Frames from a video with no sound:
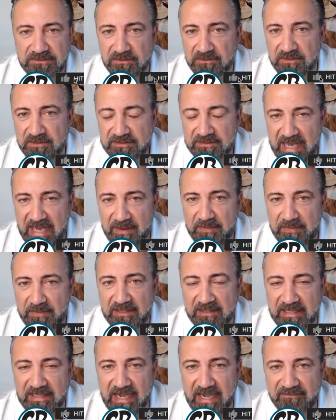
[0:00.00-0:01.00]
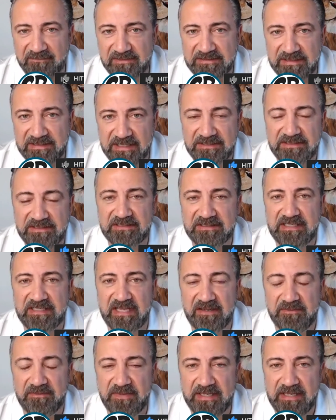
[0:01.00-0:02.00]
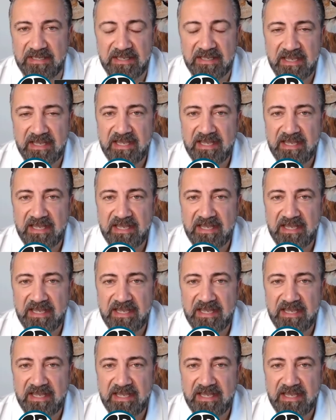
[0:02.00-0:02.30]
So the topic of conversation is going to be